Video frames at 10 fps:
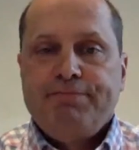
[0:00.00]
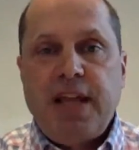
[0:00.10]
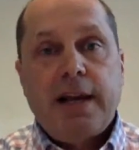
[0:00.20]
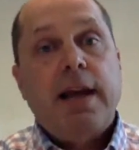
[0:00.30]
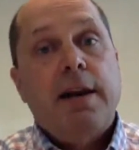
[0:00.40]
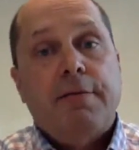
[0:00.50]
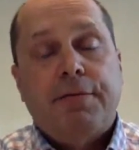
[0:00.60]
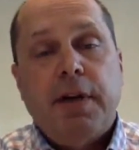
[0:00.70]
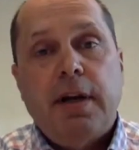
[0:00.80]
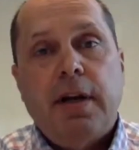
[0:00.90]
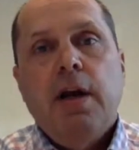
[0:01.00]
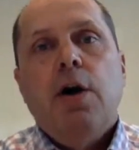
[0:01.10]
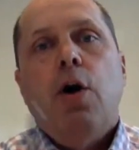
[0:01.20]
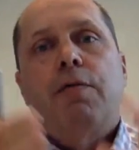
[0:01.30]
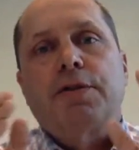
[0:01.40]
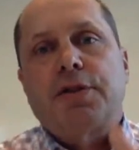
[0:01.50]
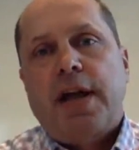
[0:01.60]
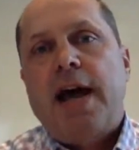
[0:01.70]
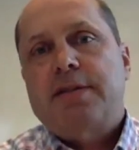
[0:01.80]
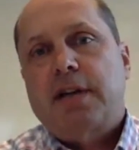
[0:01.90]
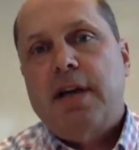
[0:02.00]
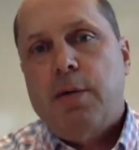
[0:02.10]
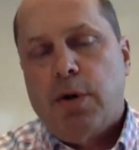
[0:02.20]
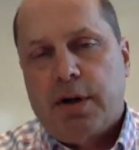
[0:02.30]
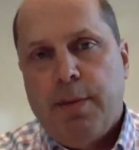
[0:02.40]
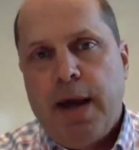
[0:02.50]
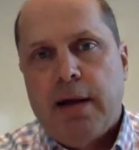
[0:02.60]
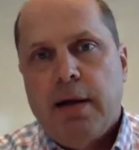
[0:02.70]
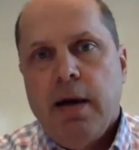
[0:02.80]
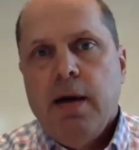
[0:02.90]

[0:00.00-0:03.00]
dedicated fleet over stochastic network demand.